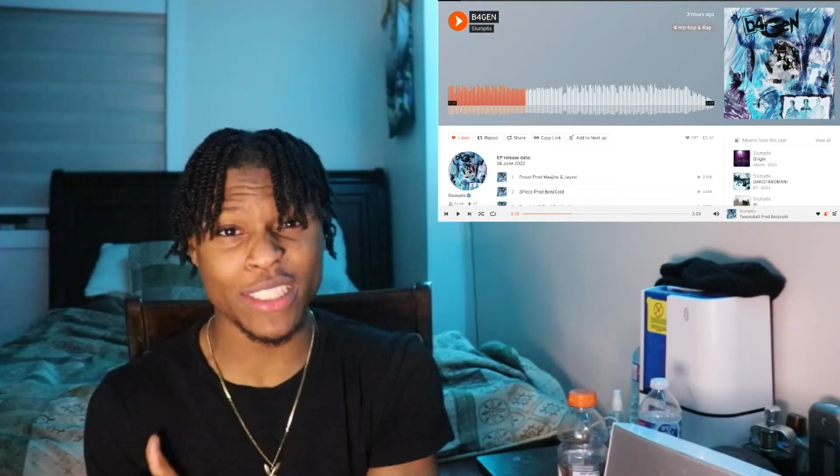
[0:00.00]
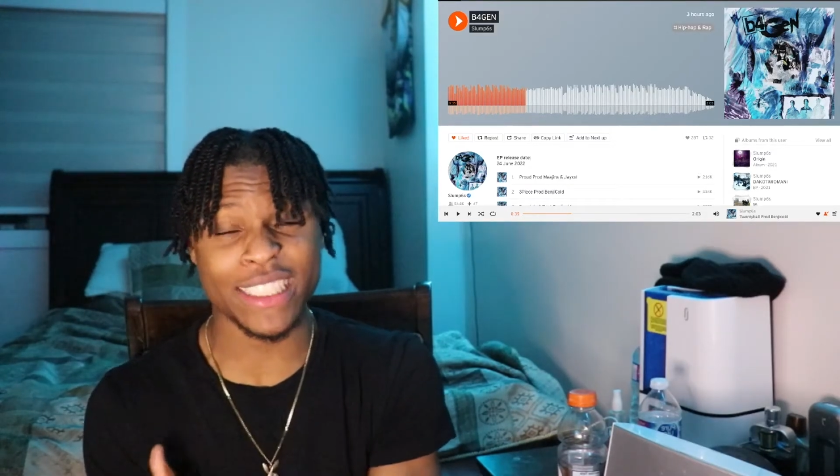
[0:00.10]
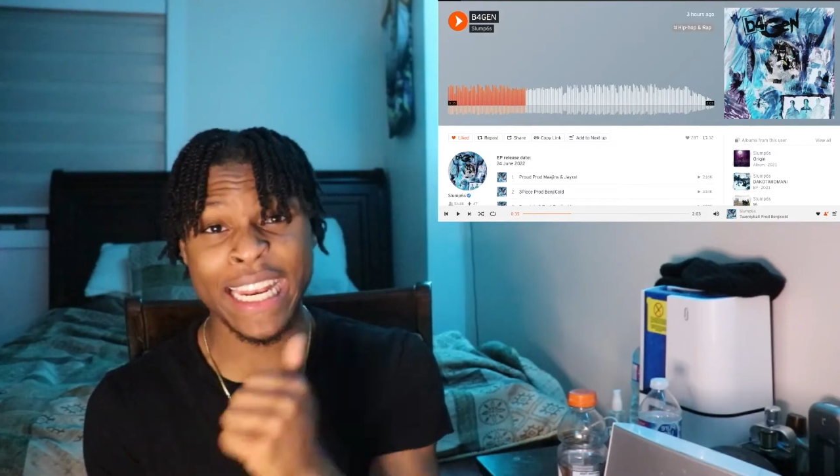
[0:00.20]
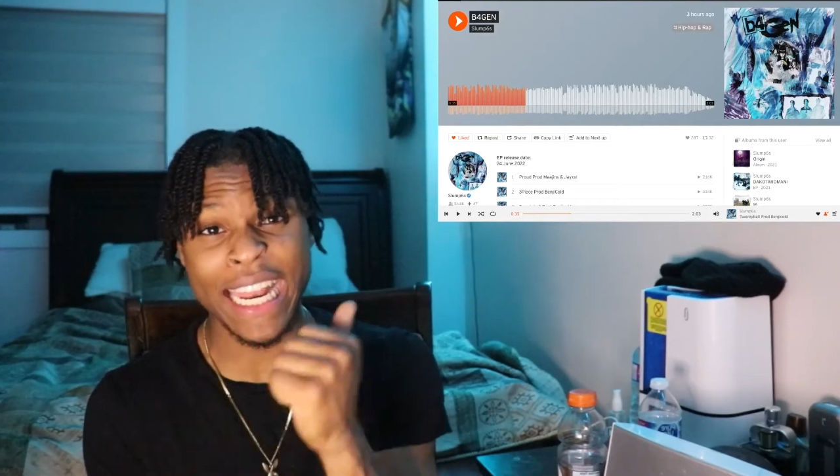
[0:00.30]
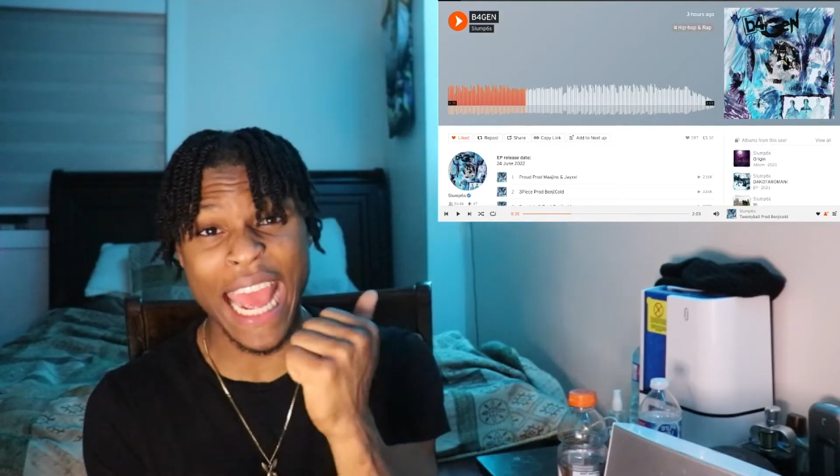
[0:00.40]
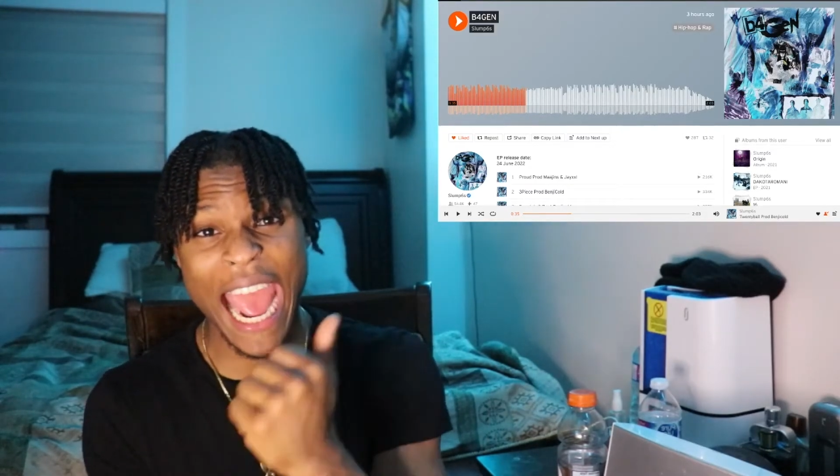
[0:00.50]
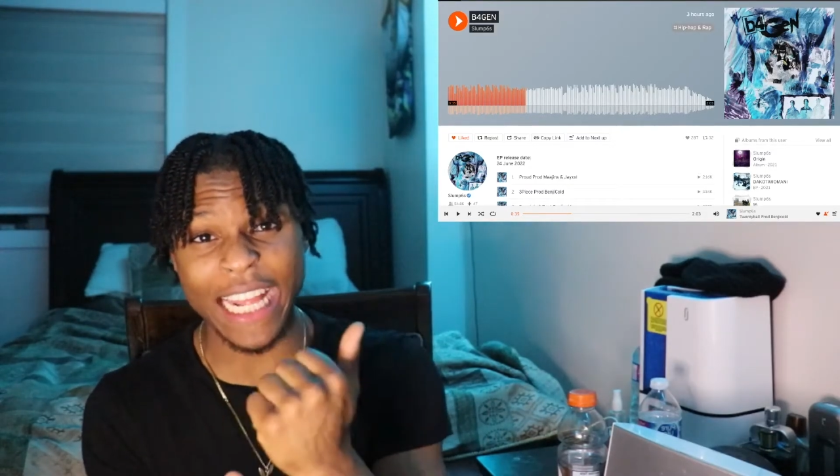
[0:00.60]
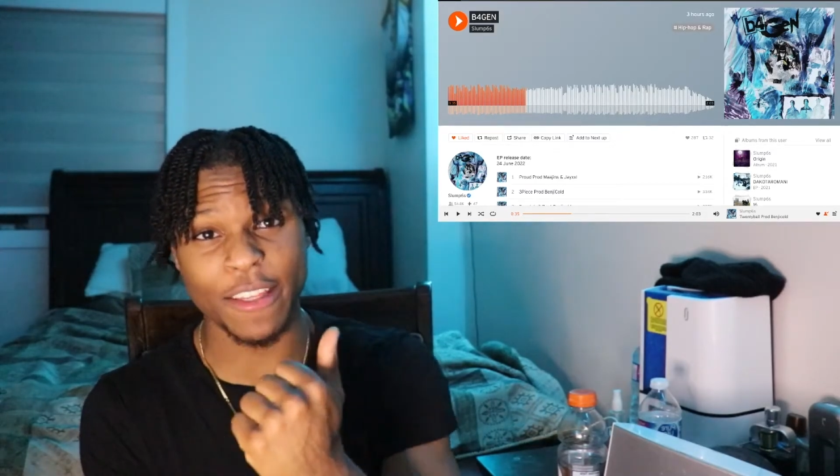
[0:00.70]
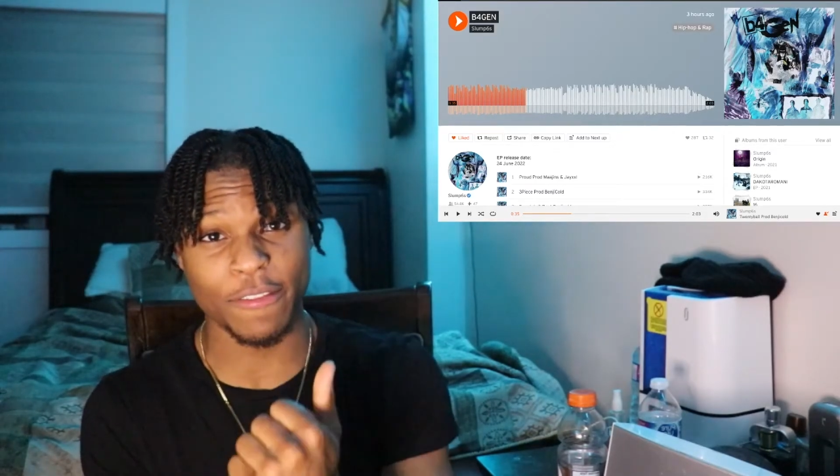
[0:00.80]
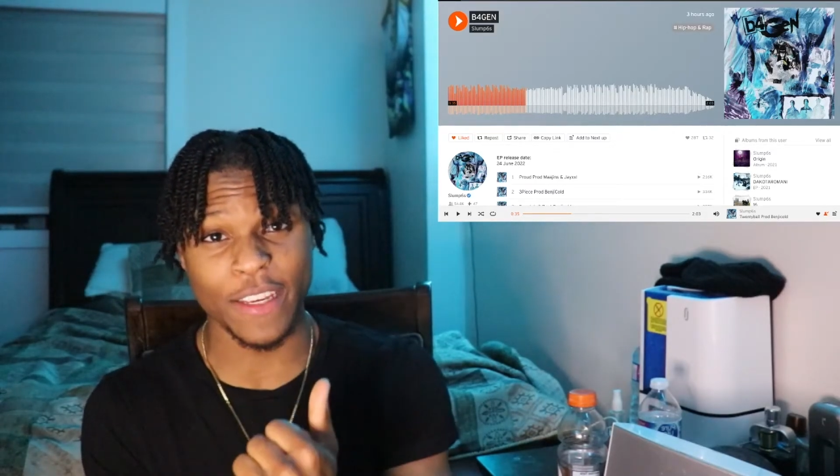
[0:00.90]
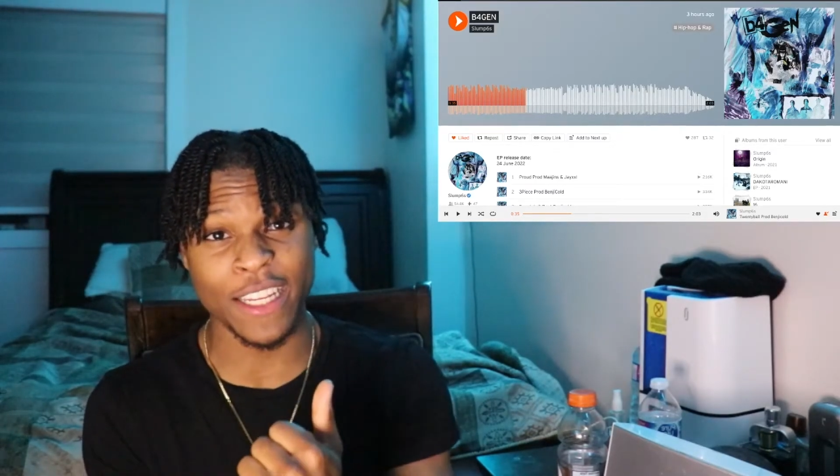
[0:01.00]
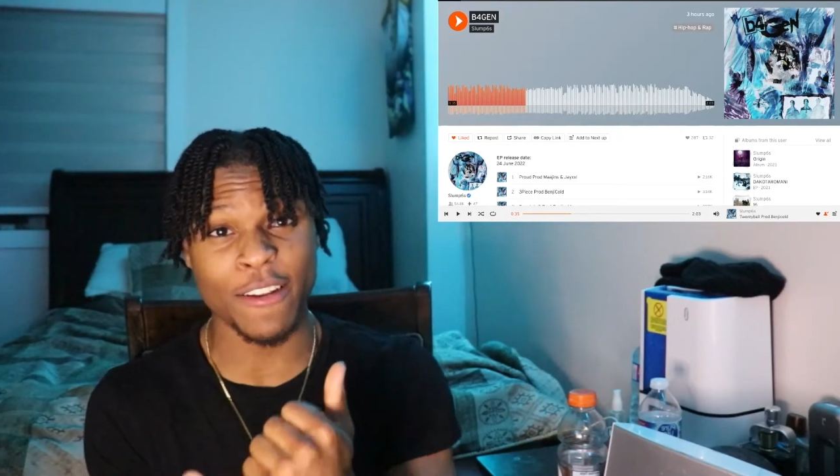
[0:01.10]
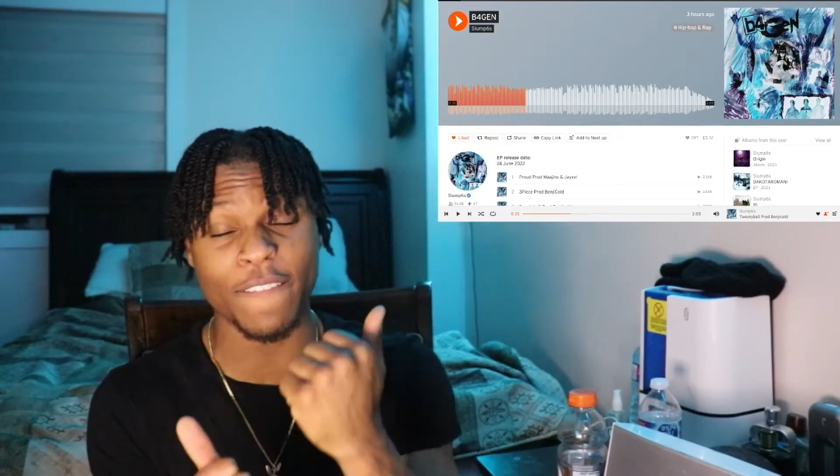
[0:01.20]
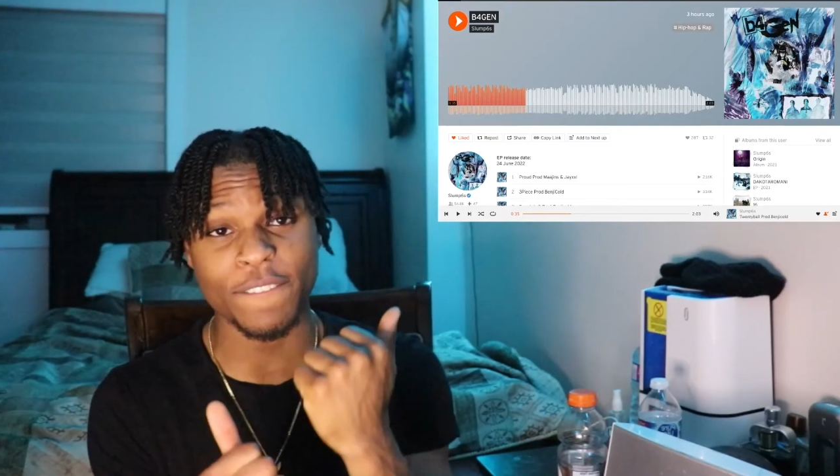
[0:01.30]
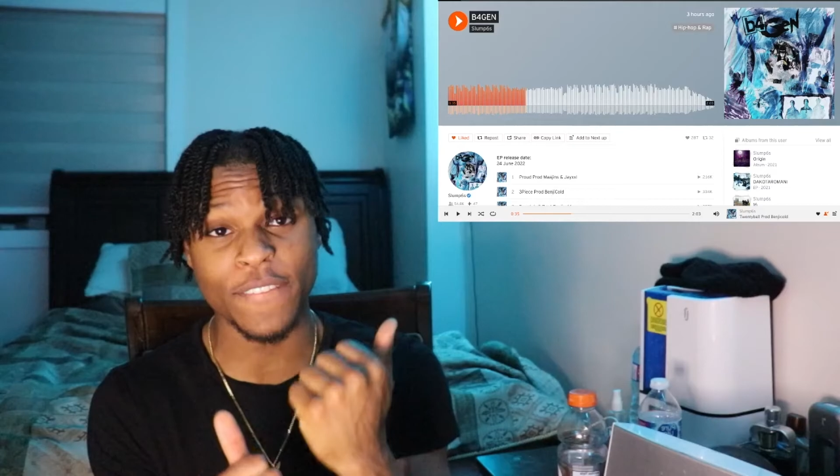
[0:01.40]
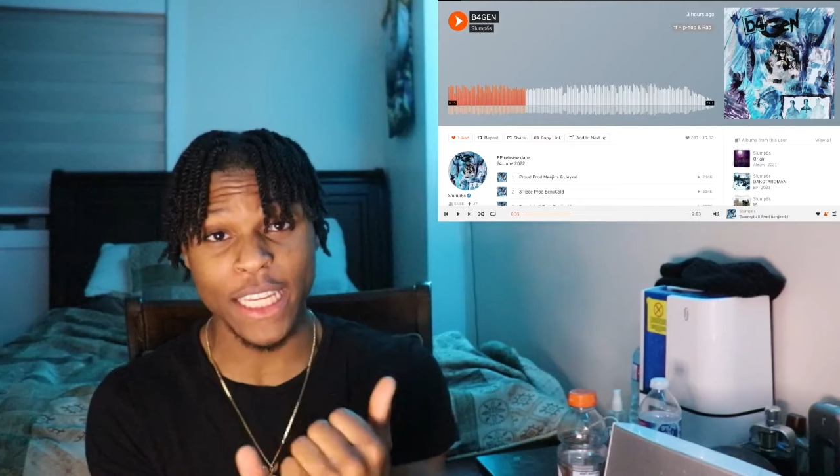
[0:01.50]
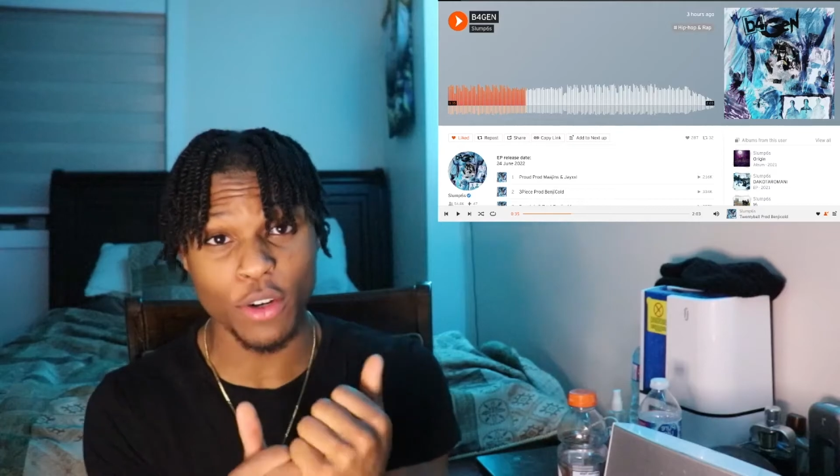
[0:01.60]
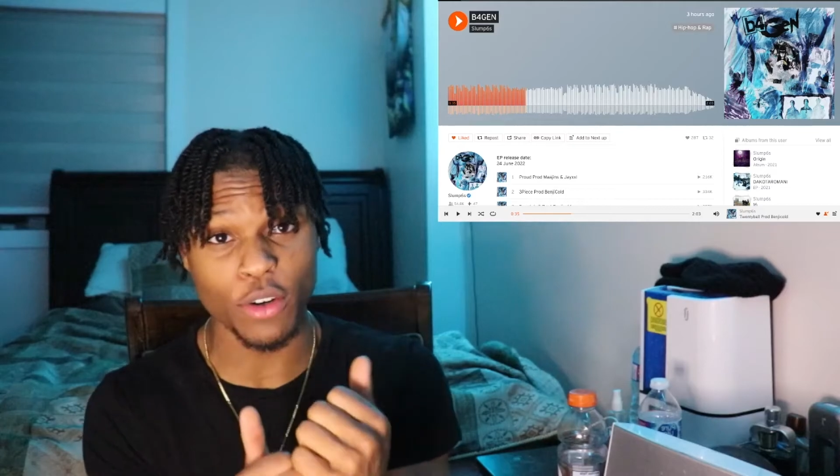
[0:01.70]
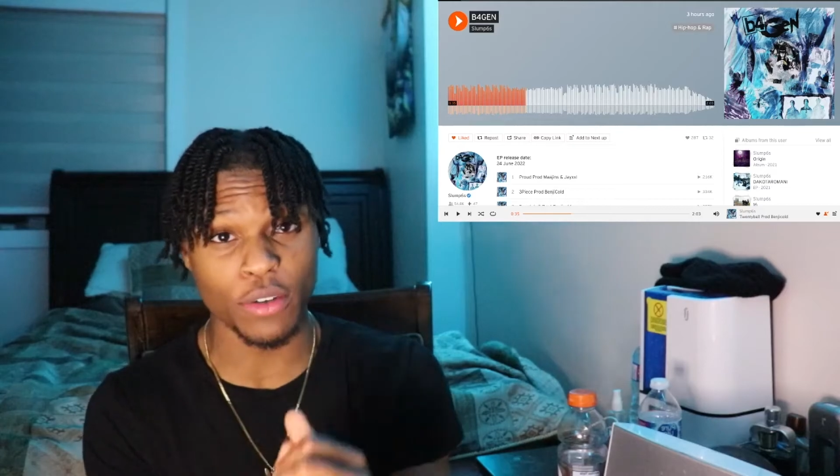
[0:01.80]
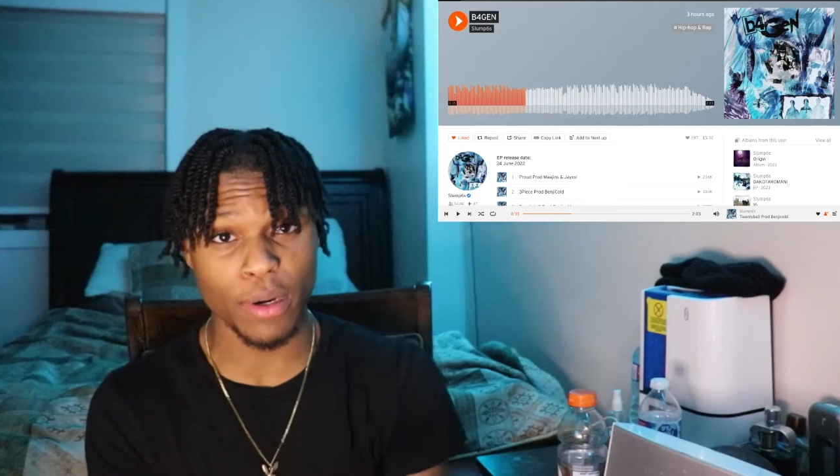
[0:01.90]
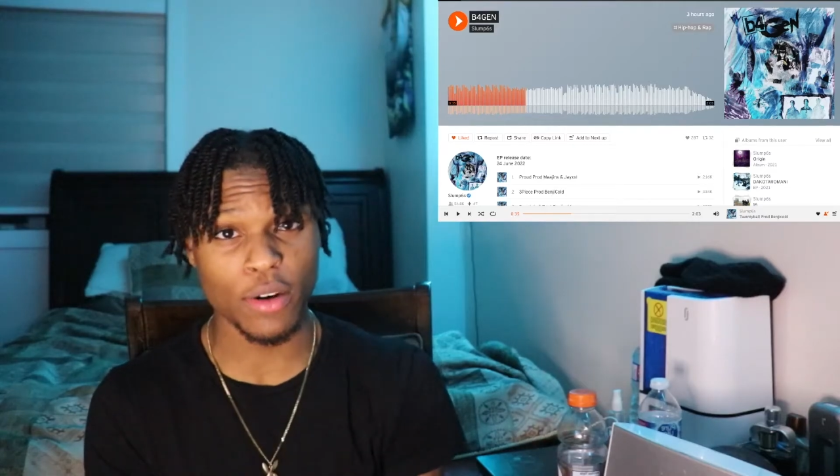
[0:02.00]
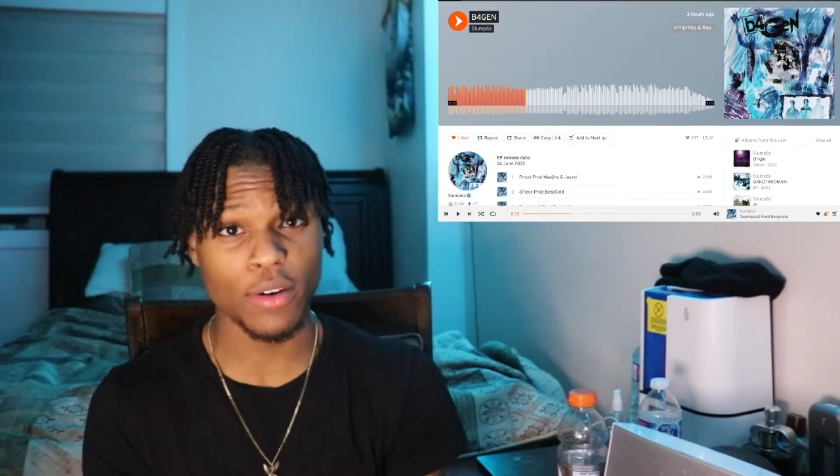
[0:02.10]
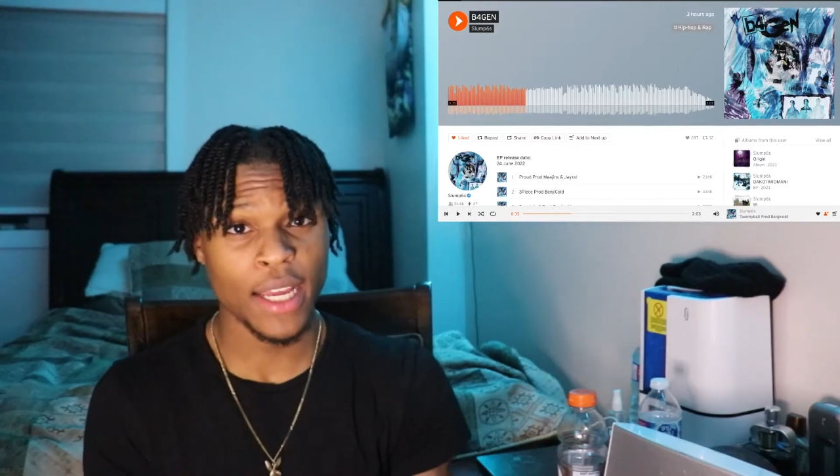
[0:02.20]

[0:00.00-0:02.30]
getting active in the field, bro?